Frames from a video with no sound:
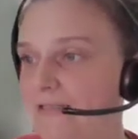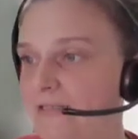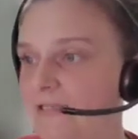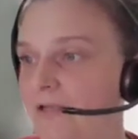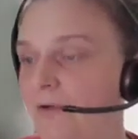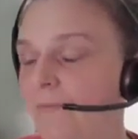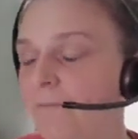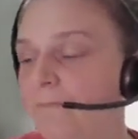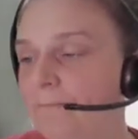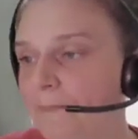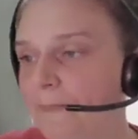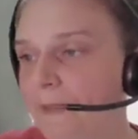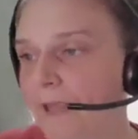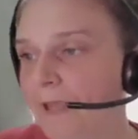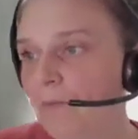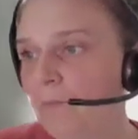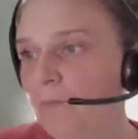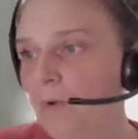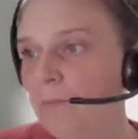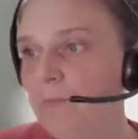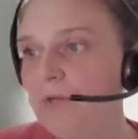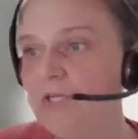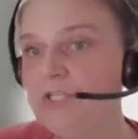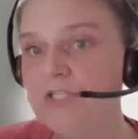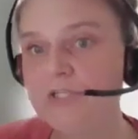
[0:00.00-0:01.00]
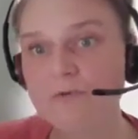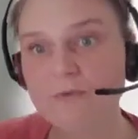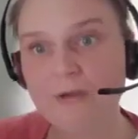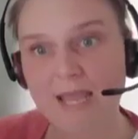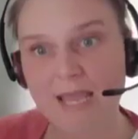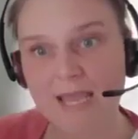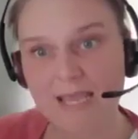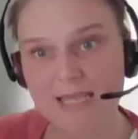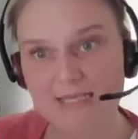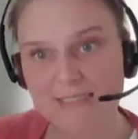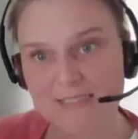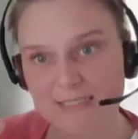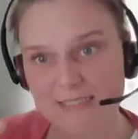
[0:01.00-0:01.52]
So when we do
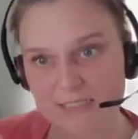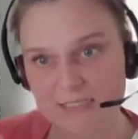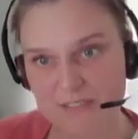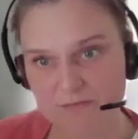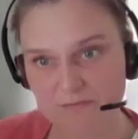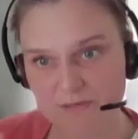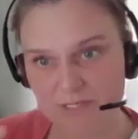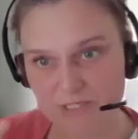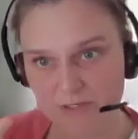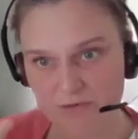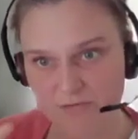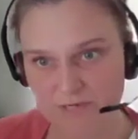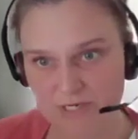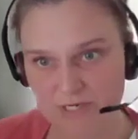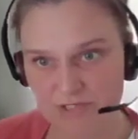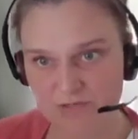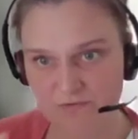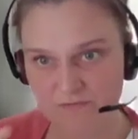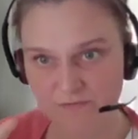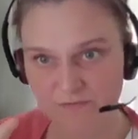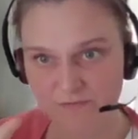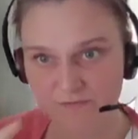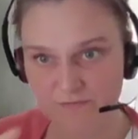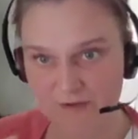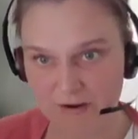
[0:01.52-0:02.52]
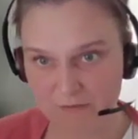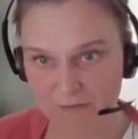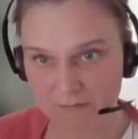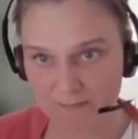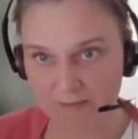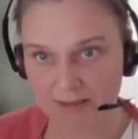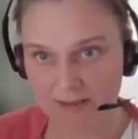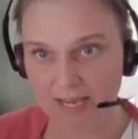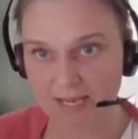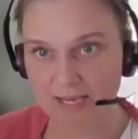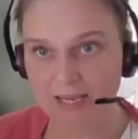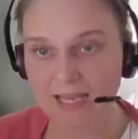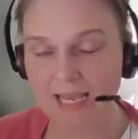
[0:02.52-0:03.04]
Ayres sensory integration
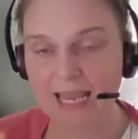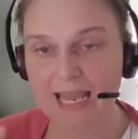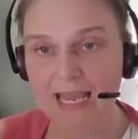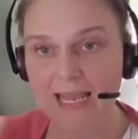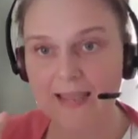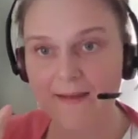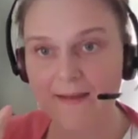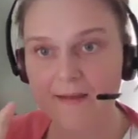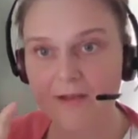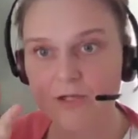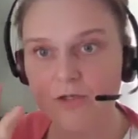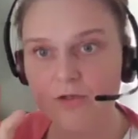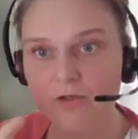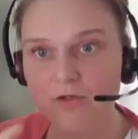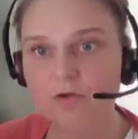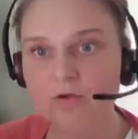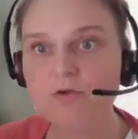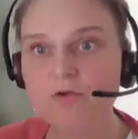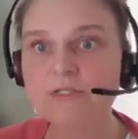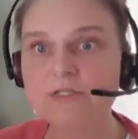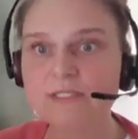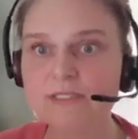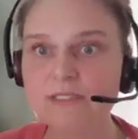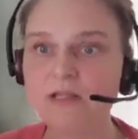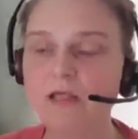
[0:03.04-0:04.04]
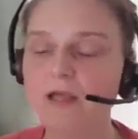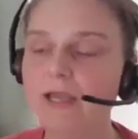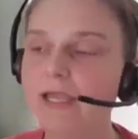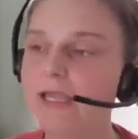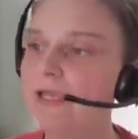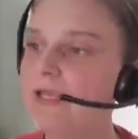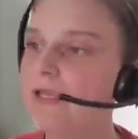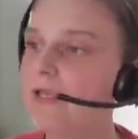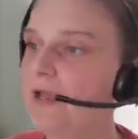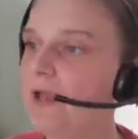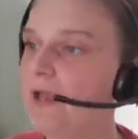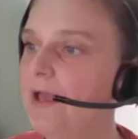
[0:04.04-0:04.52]
therapy, it looks like,